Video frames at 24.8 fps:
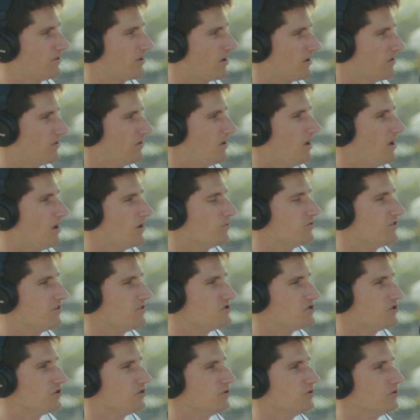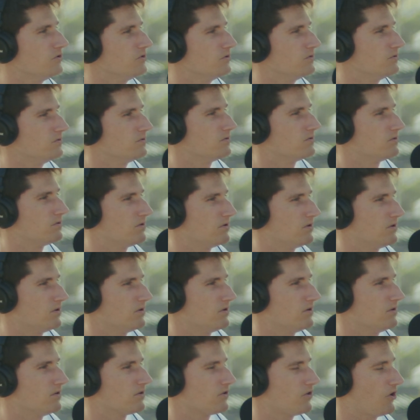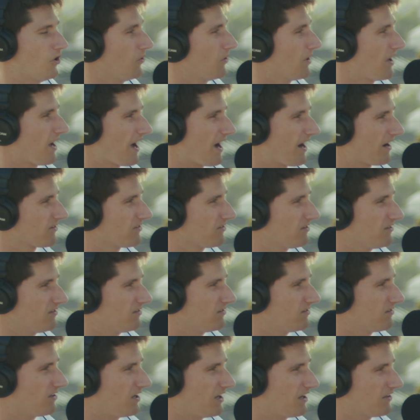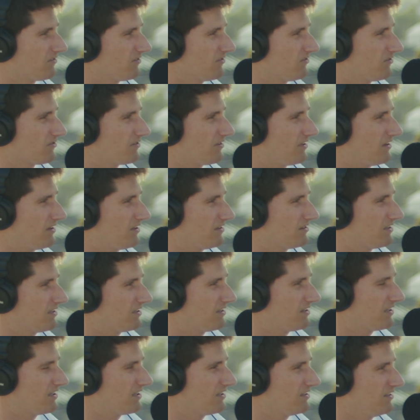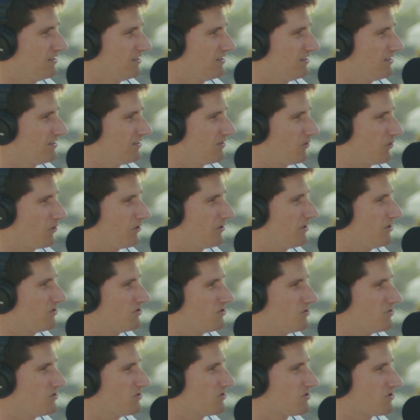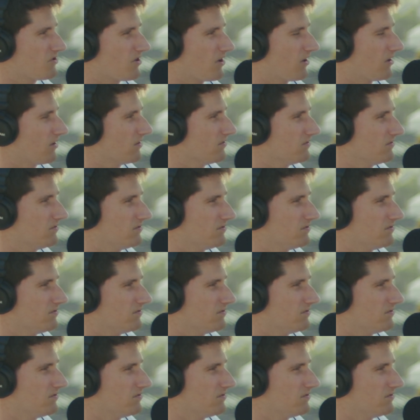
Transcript: go. Did you go to acting classes or anything like that? Or did you just start